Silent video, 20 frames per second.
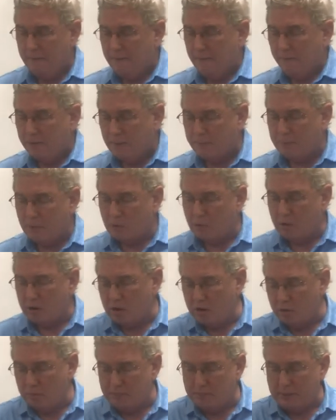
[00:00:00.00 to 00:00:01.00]
The
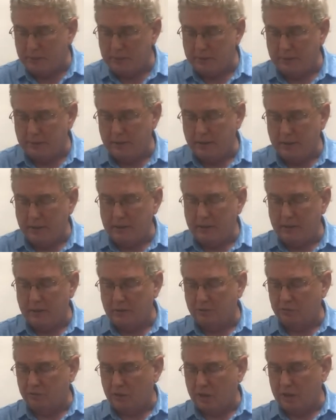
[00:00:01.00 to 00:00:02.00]
Baroque period
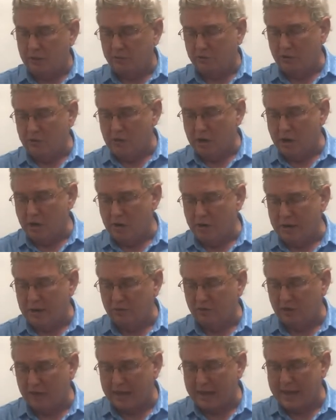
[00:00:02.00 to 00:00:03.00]
is also known
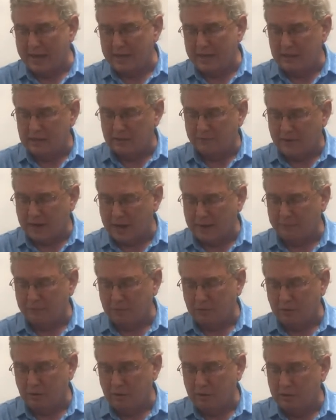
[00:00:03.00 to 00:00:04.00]
as the Age of
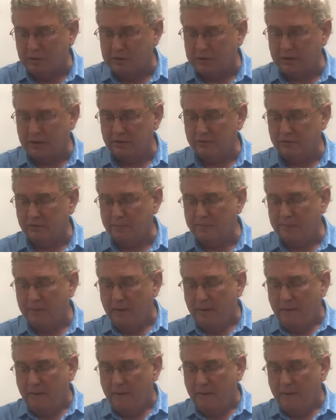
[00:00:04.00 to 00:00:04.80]
Absolutism